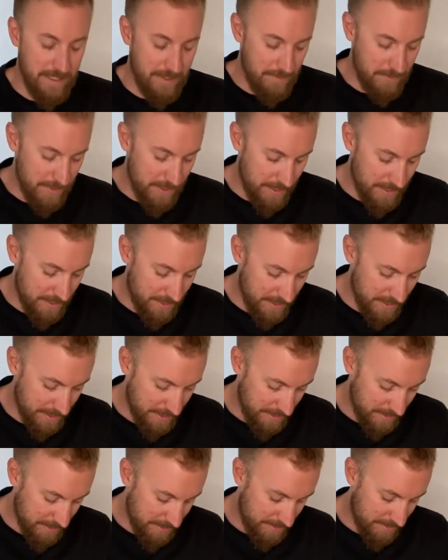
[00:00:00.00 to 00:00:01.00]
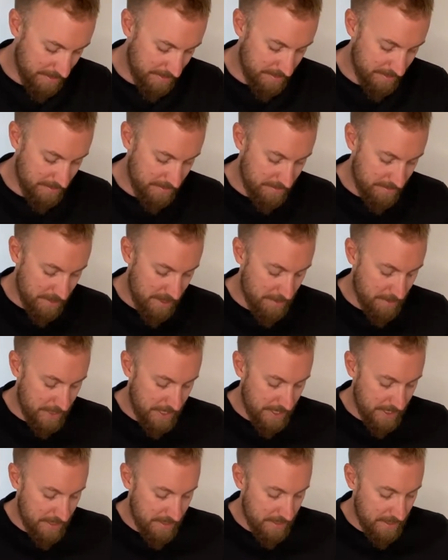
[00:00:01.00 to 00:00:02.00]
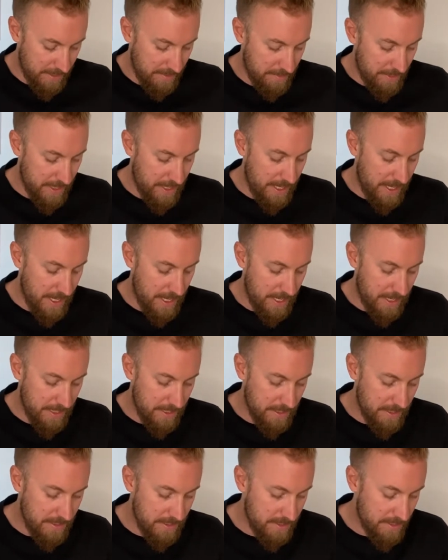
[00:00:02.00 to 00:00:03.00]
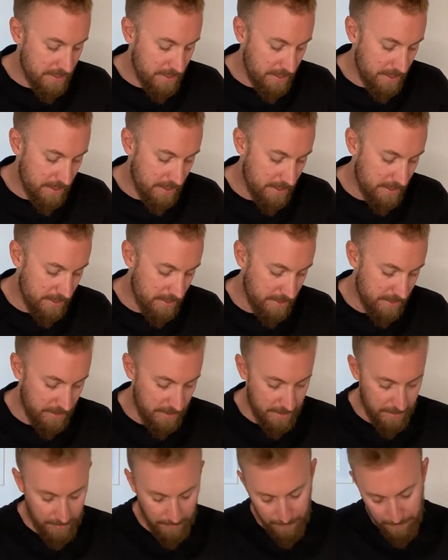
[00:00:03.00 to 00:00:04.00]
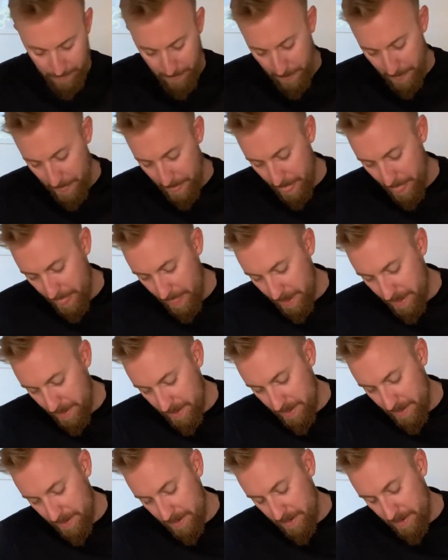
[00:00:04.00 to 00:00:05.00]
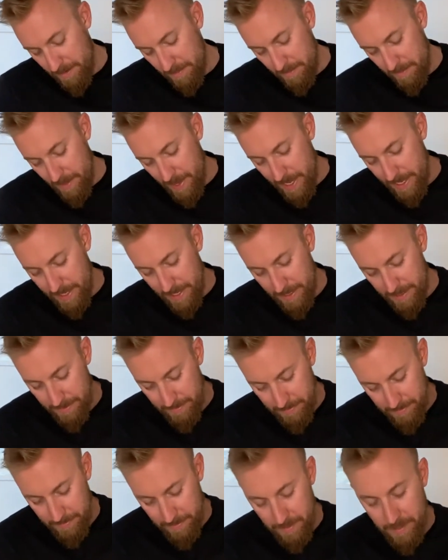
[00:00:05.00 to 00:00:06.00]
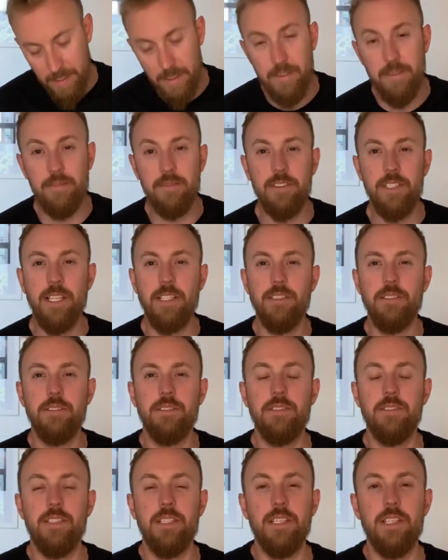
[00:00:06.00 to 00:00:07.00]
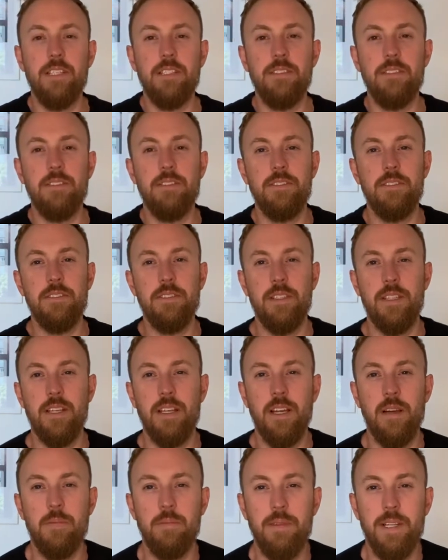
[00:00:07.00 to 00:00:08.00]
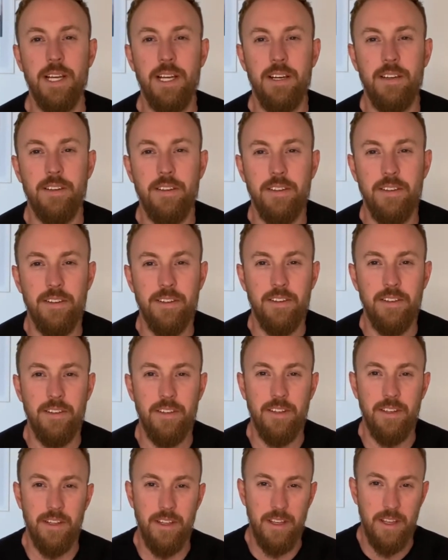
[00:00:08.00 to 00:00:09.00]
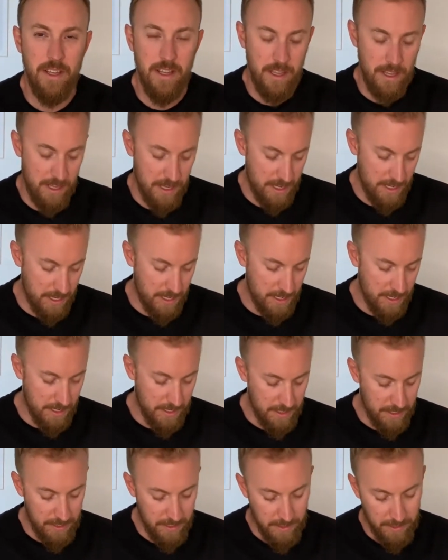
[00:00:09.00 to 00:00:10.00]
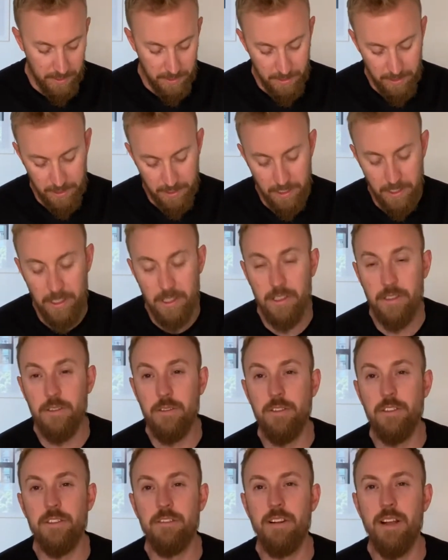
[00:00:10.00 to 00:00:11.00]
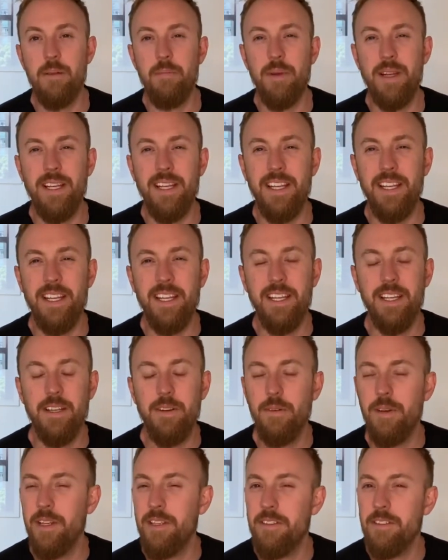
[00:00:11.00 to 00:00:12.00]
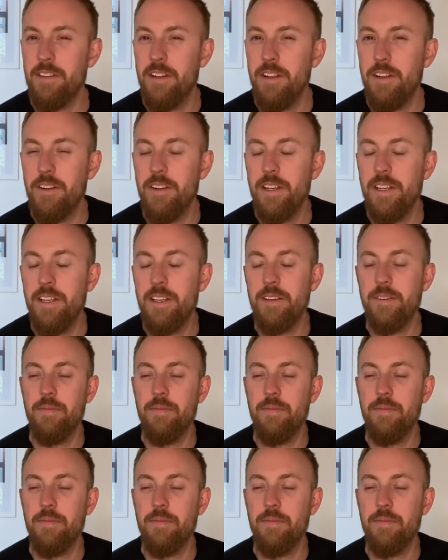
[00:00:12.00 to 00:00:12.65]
just rubbing my leg in a slow manner, gentle circles. I'm going to come down and just do circles around my knee quite slowly.